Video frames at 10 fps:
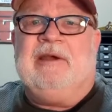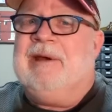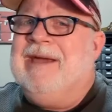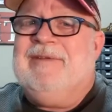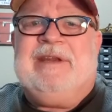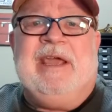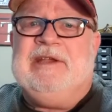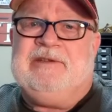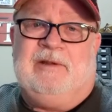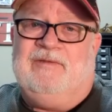
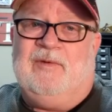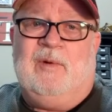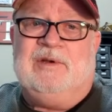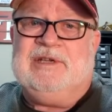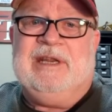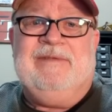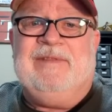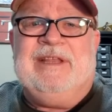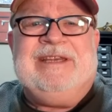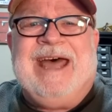gravitational force and
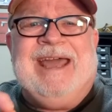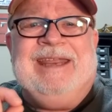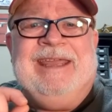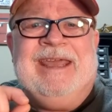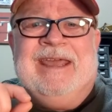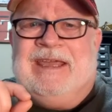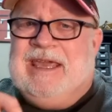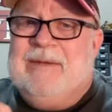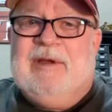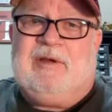even the tiny
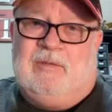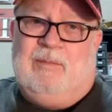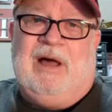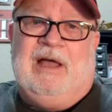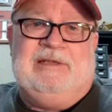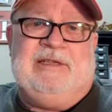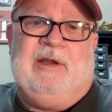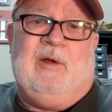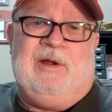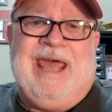chemical bonds
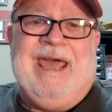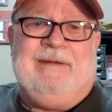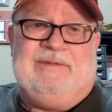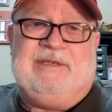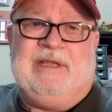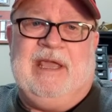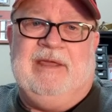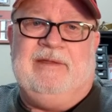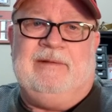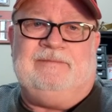that hold atoms
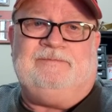together.